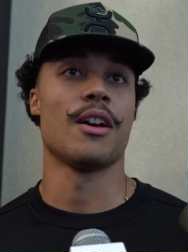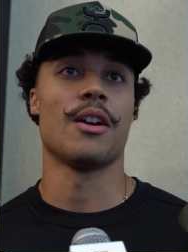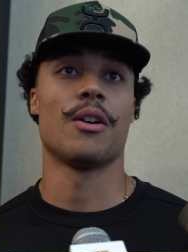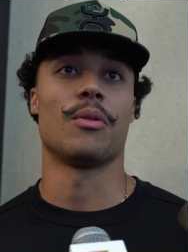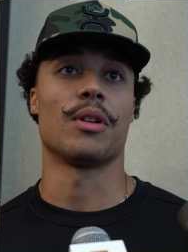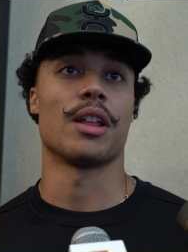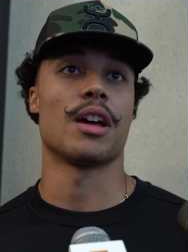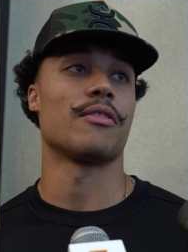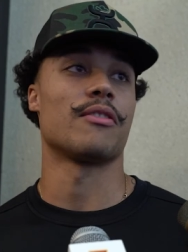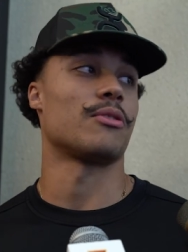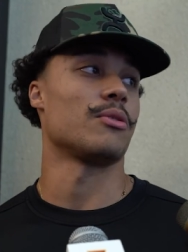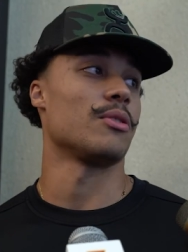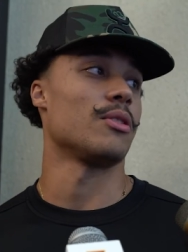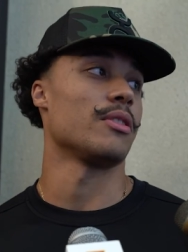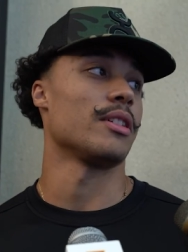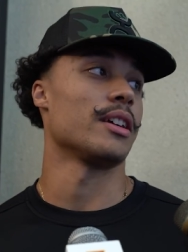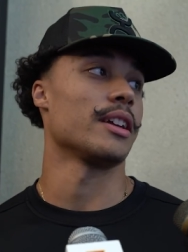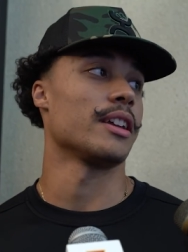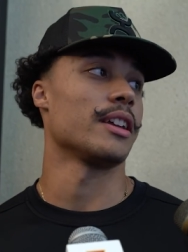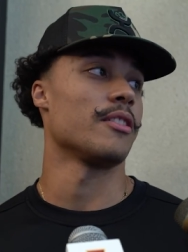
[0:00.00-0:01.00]
whatever role
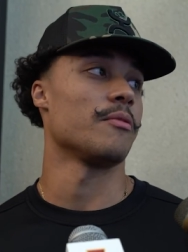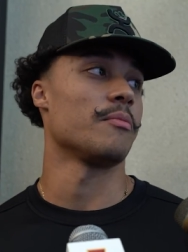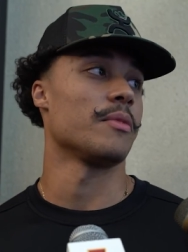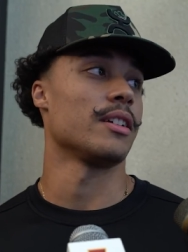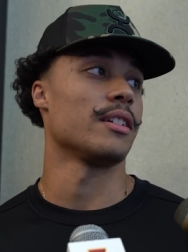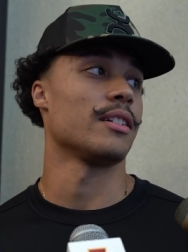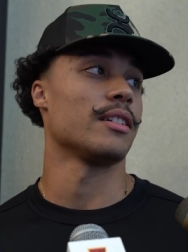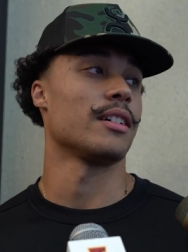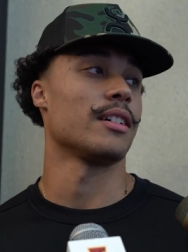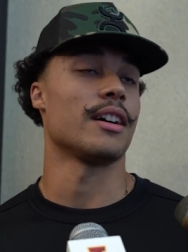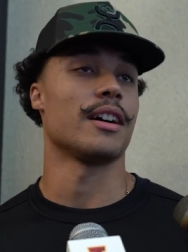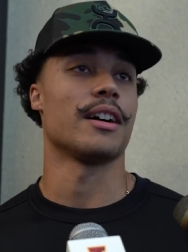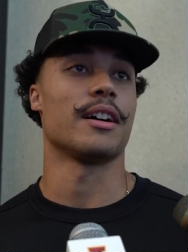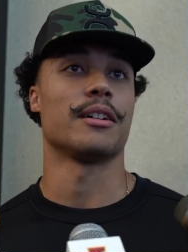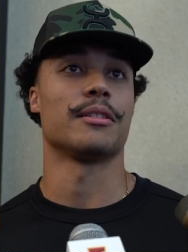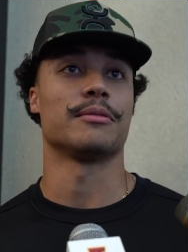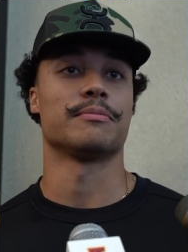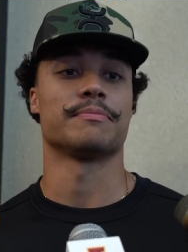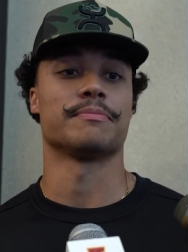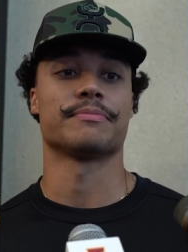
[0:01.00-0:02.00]
they give me.
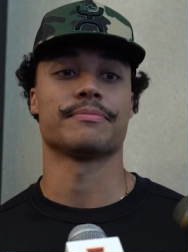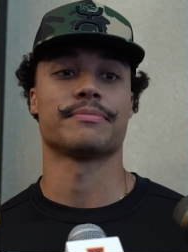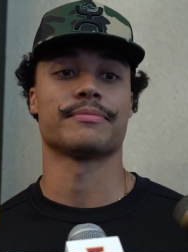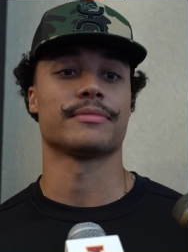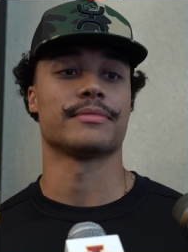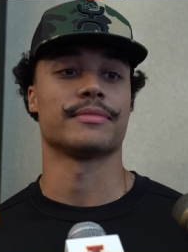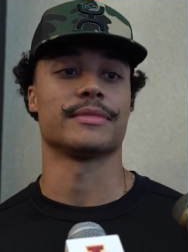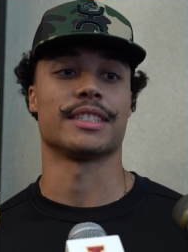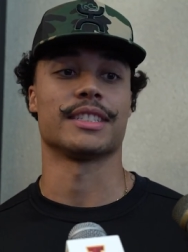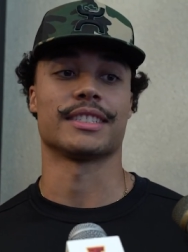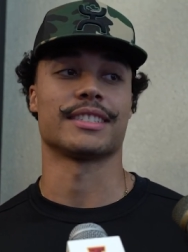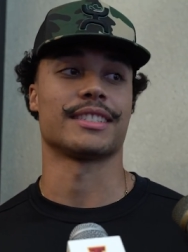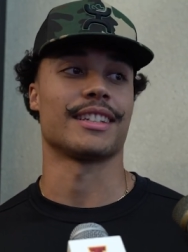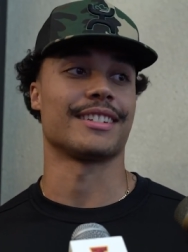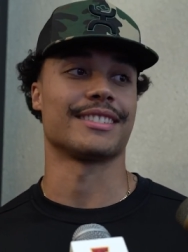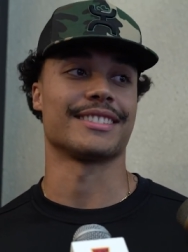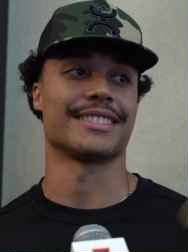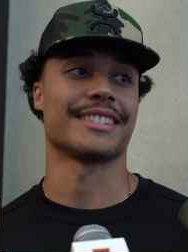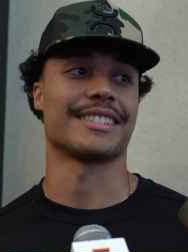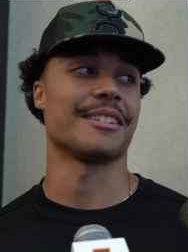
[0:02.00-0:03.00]
Um, just
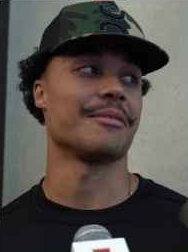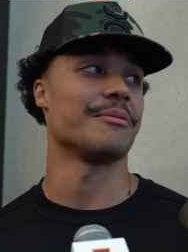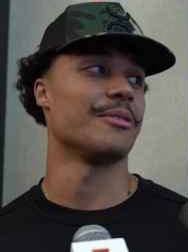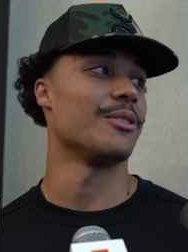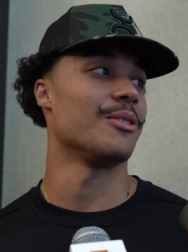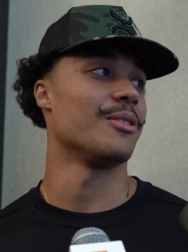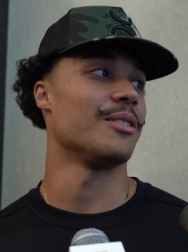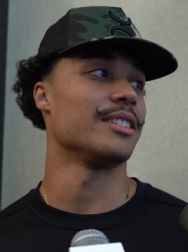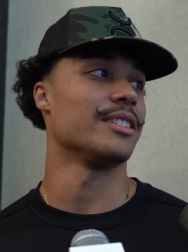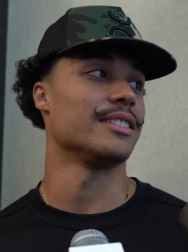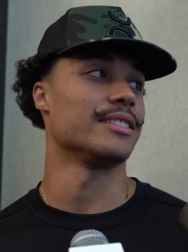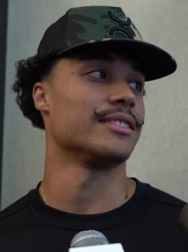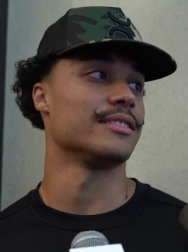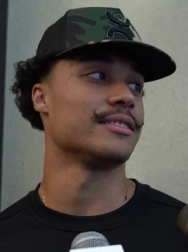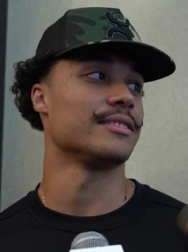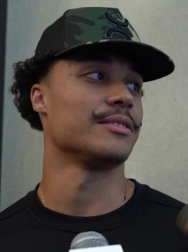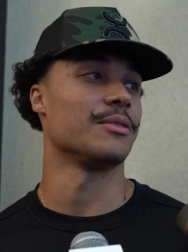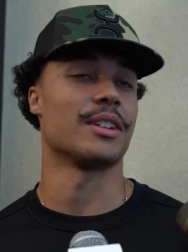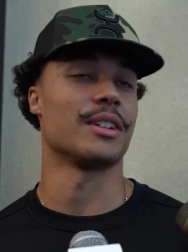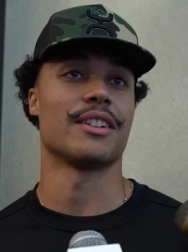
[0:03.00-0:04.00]
I'll just keep going, and
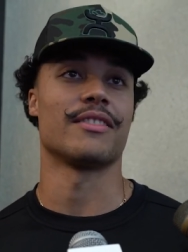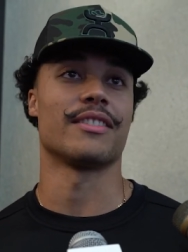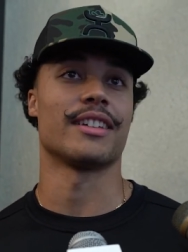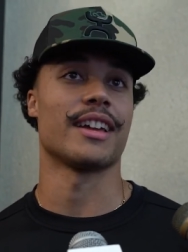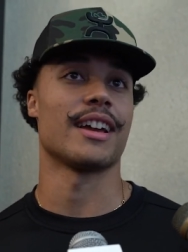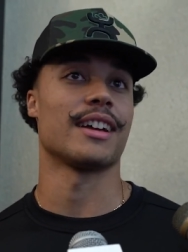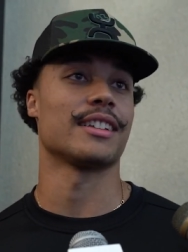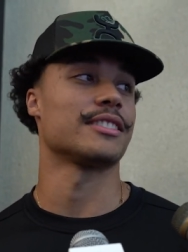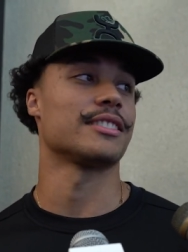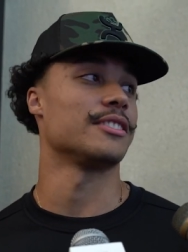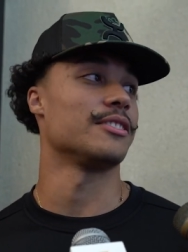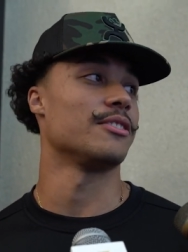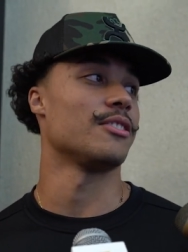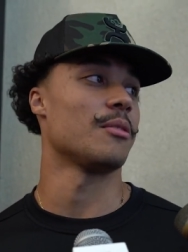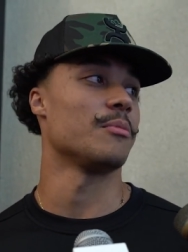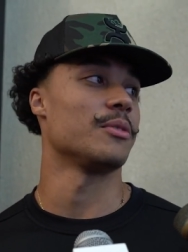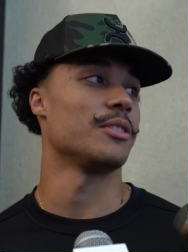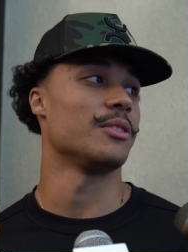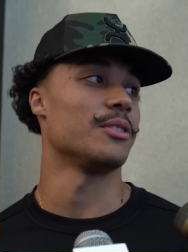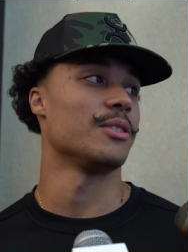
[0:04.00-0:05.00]
whatever they ask to do,
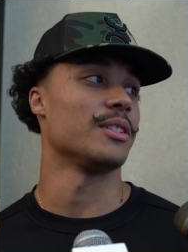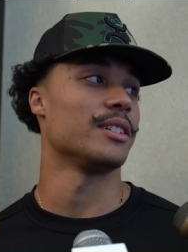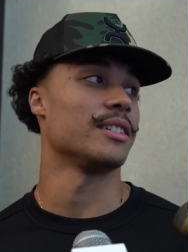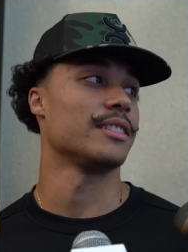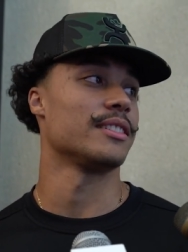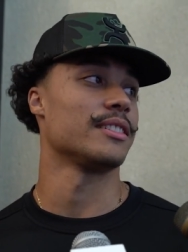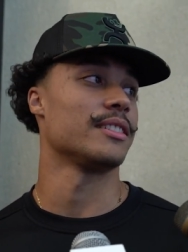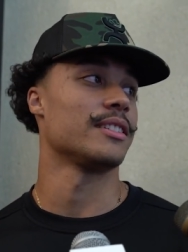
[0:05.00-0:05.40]
I'm gonna do it.